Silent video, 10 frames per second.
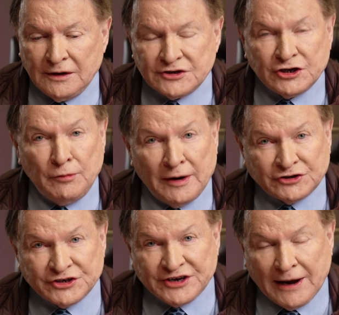So
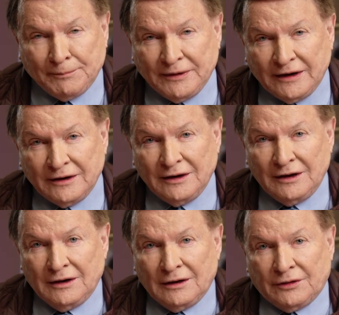much is happening
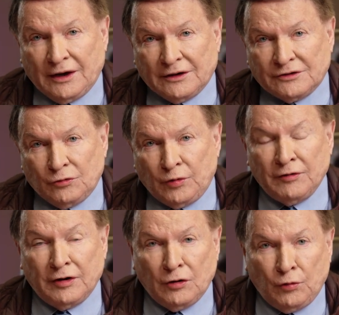that
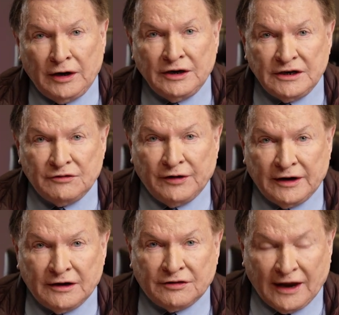we're indeed
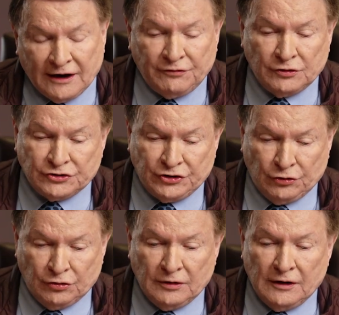very thankful to
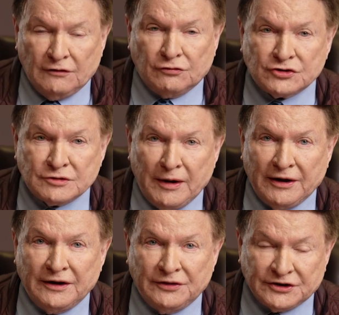you for
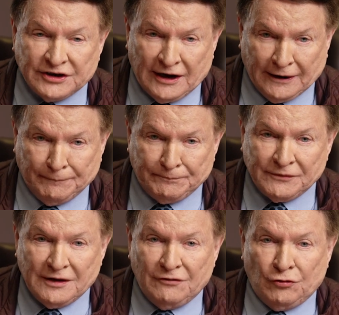sparing the time
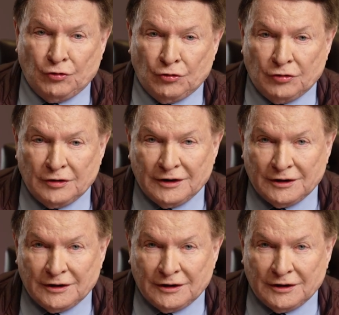for